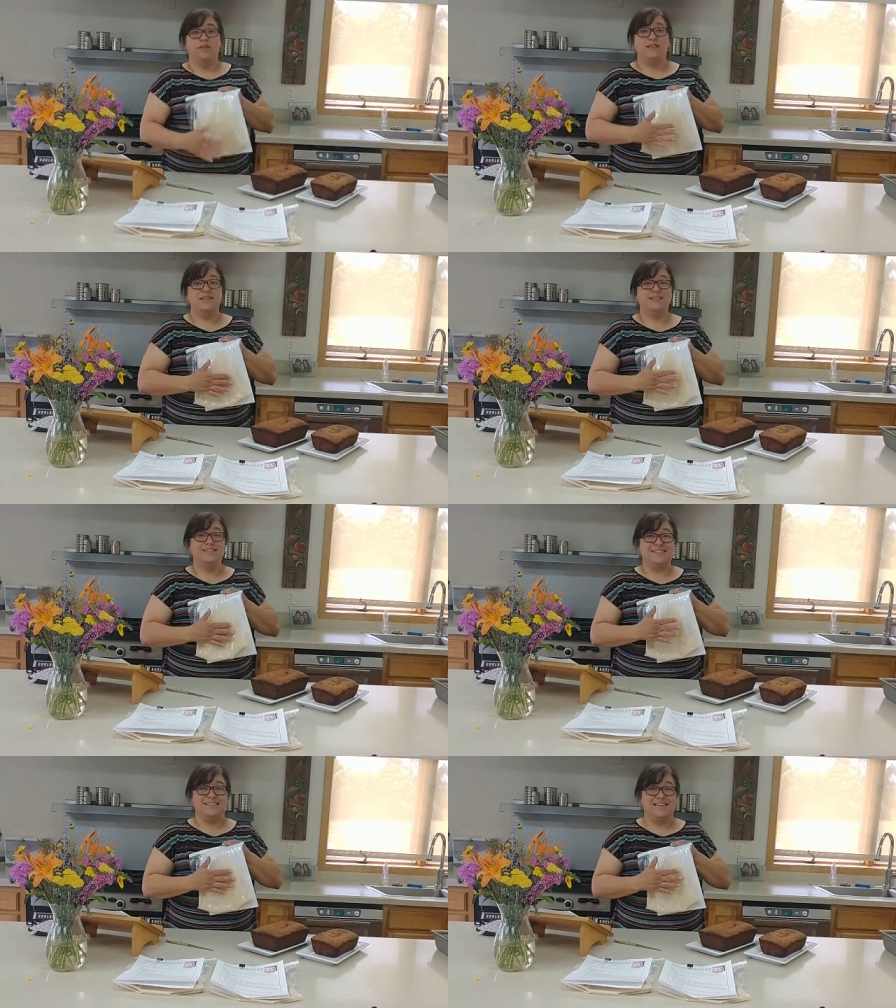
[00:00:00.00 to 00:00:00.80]
that
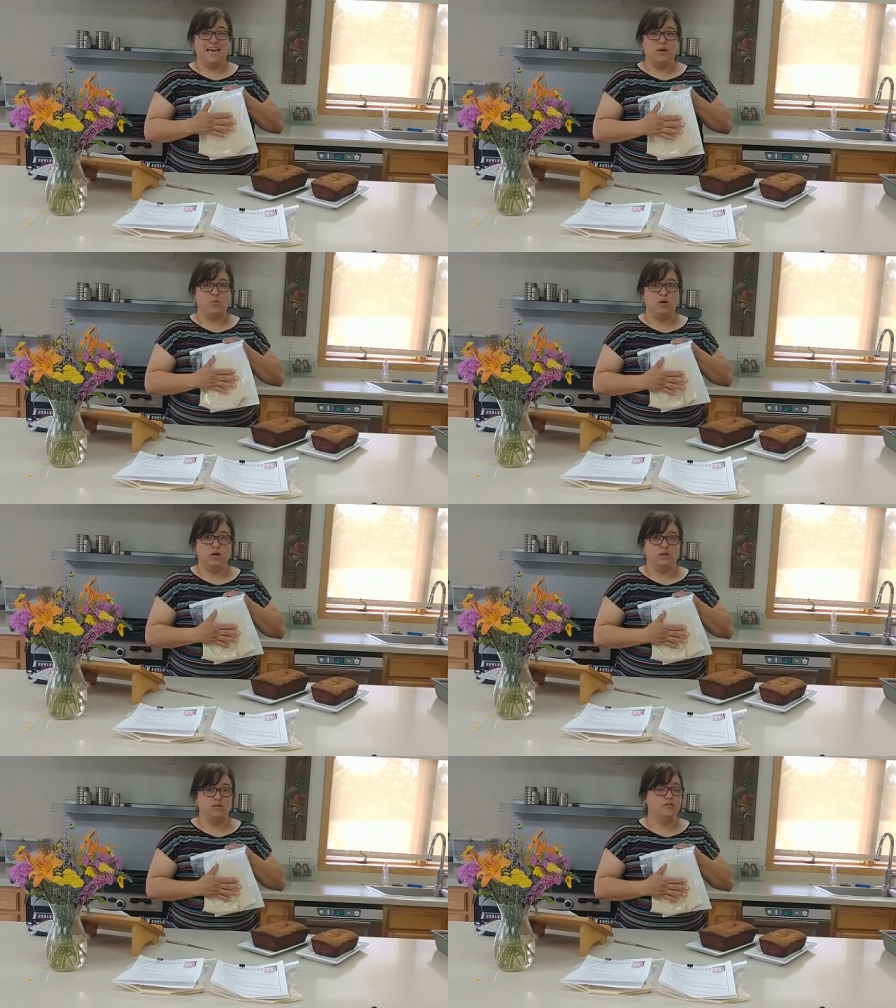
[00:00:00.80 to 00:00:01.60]
this is day
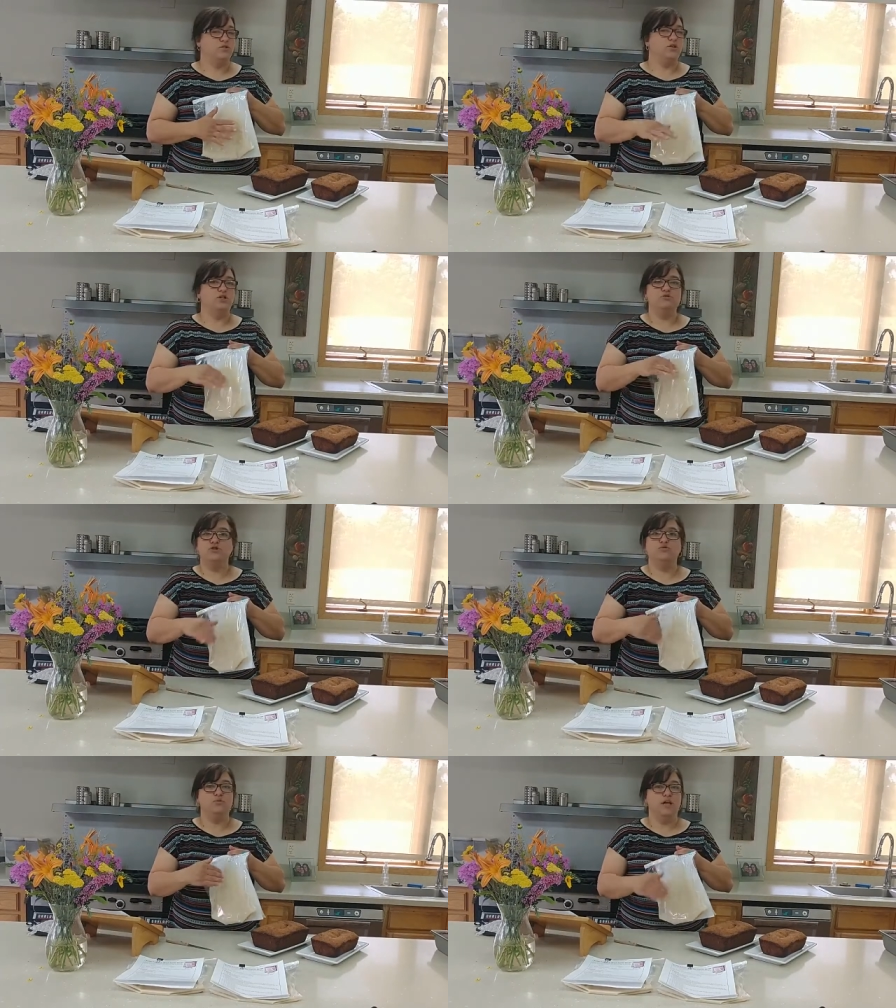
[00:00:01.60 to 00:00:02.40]
1, so you
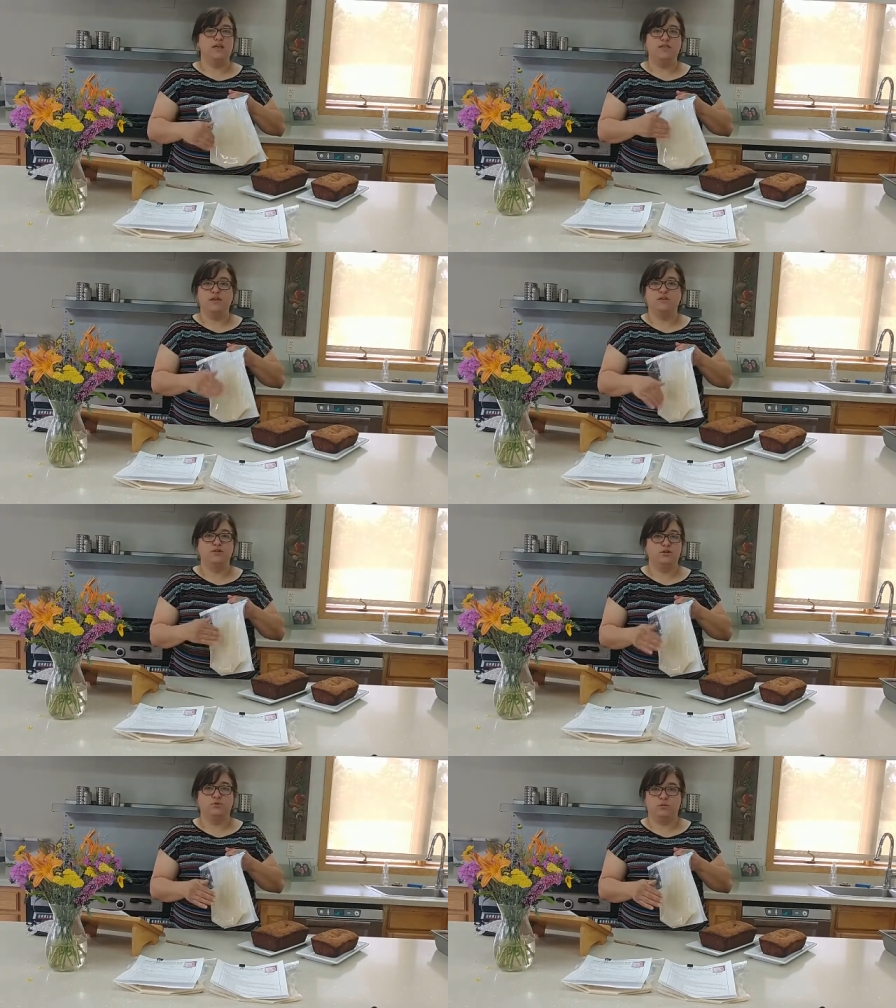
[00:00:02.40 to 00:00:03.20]
do nothing
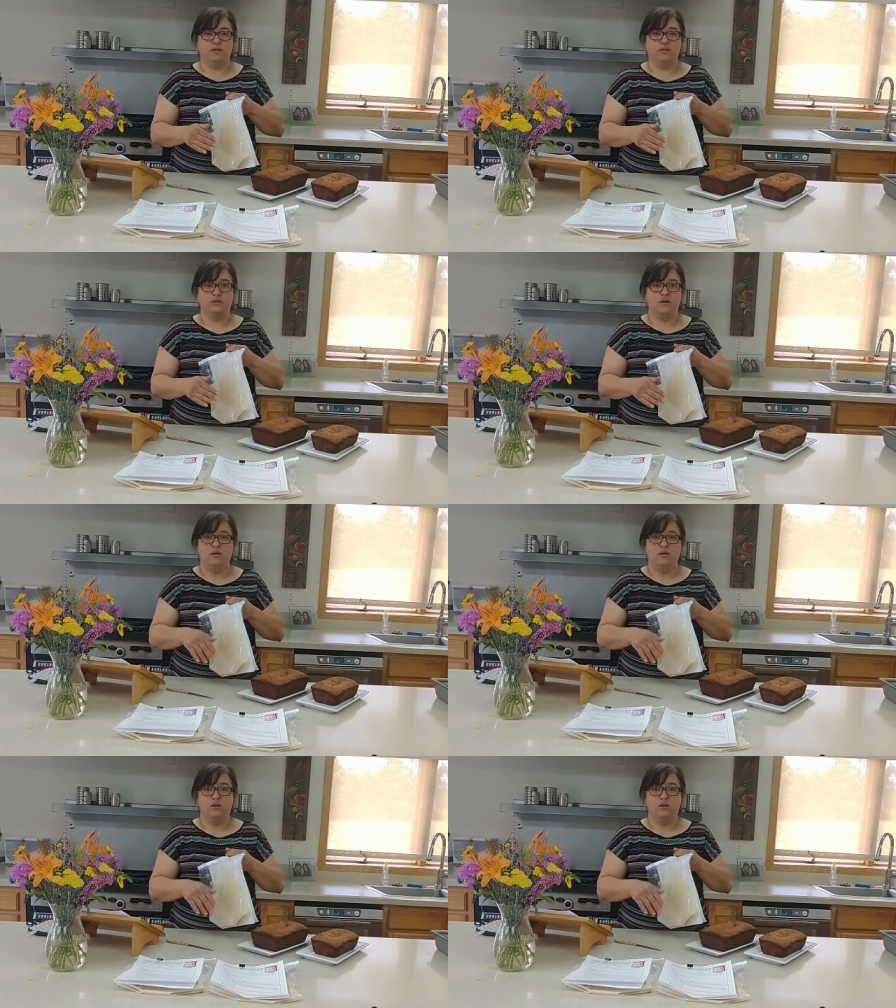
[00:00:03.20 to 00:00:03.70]
to it.